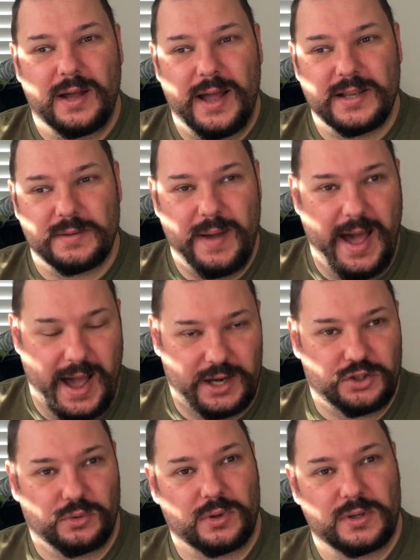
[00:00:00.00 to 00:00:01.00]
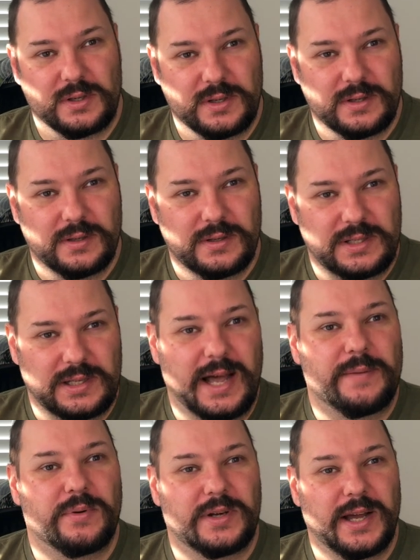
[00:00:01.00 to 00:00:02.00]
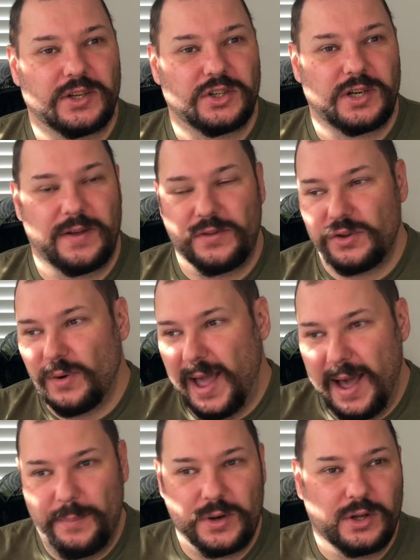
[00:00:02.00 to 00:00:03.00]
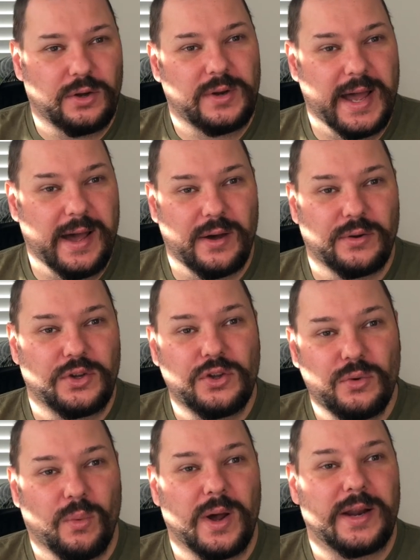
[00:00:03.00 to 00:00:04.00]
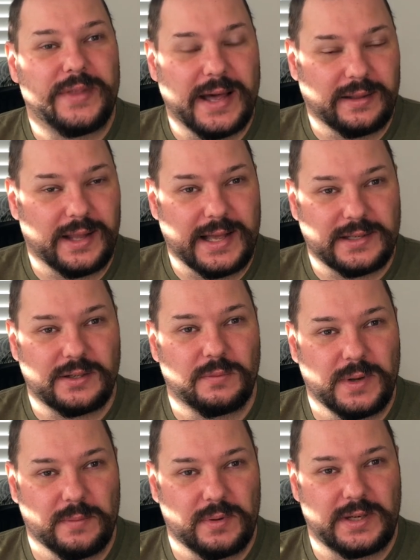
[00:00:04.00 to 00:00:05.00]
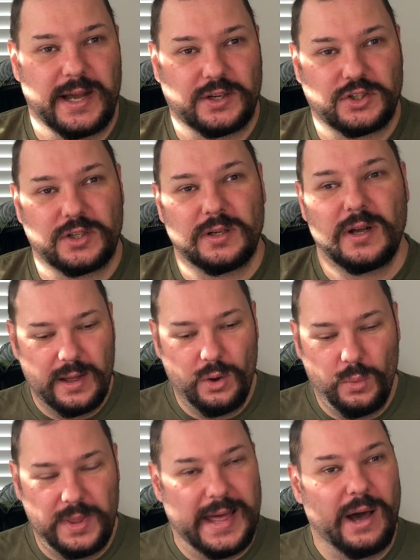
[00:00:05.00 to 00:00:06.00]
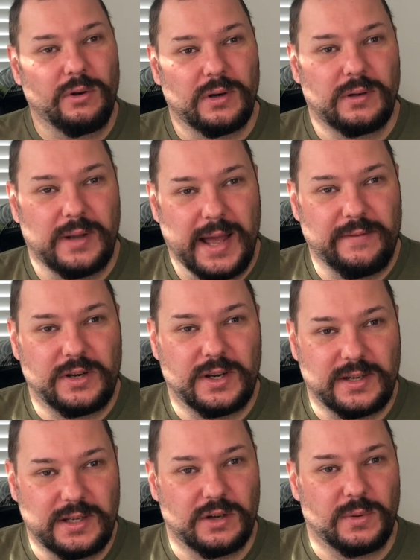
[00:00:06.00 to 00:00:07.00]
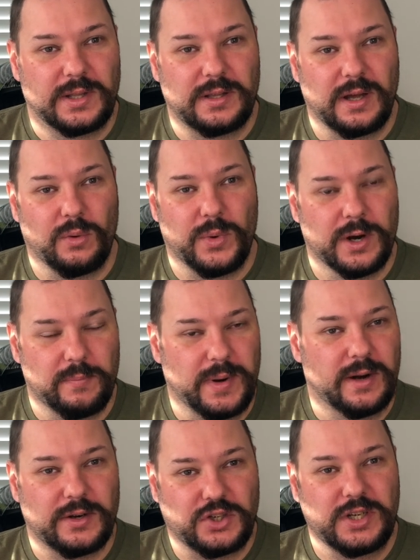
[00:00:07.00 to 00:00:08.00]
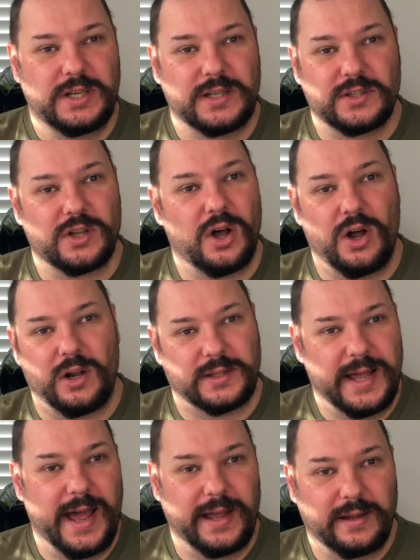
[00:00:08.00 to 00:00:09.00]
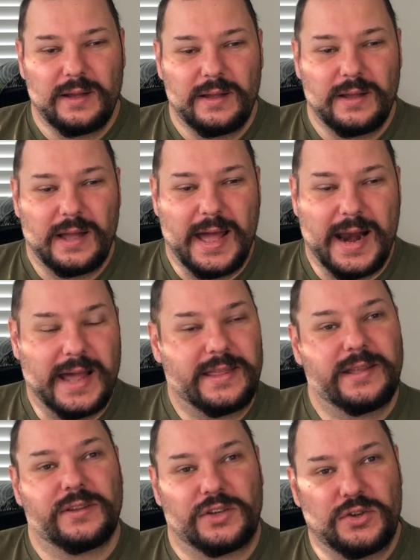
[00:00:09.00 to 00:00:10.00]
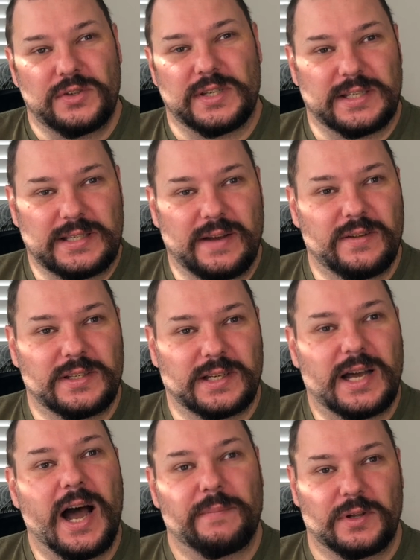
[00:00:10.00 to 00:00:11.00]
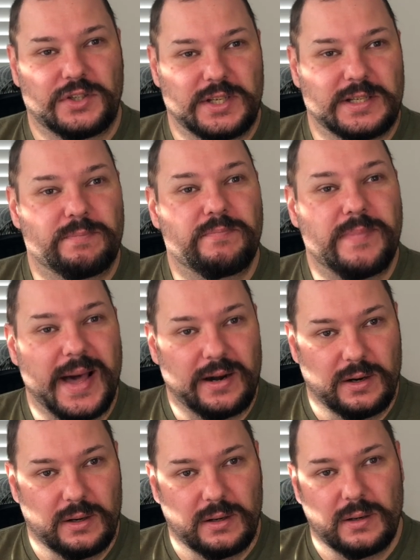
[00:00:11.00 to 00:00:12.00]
some actual slide protection. If you happen to go down, you wanted that last little bit of protection without having to deal with a weird pair of jeans all day. And I think the 267s accomplish this better